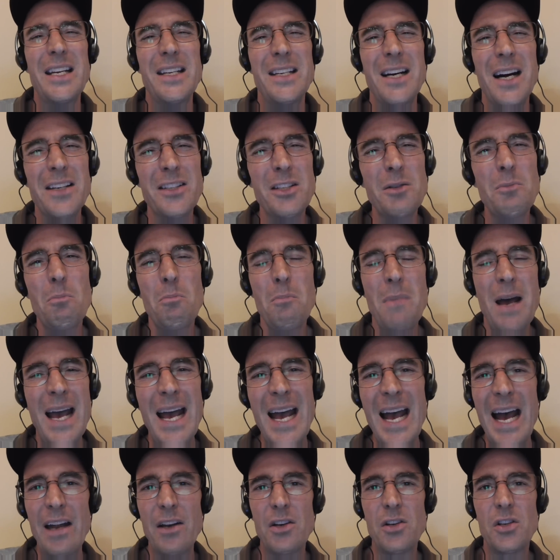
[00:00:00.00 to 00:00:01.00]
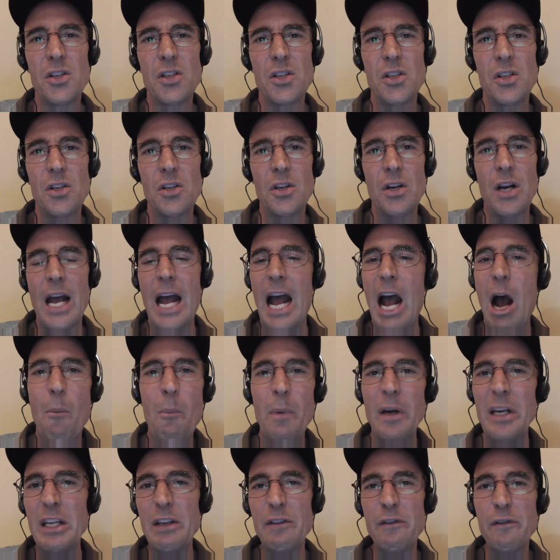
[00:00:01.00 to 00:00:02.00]
doesn't match how
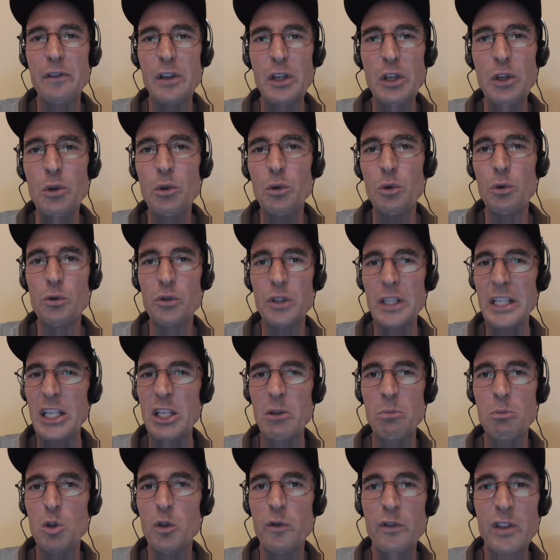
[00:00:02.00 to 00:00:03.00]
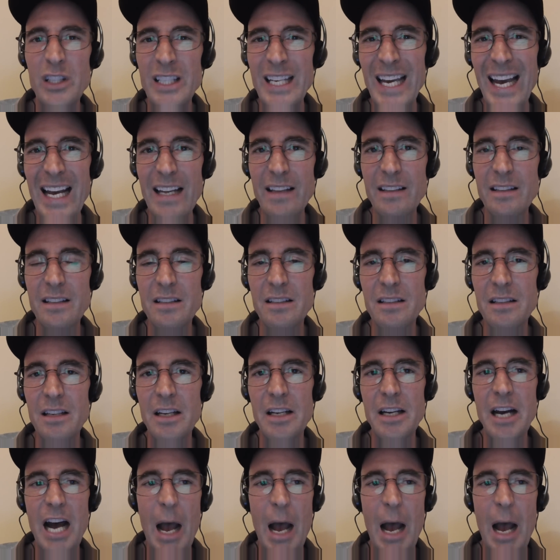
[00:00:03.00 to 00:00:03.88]
many views each movie gets.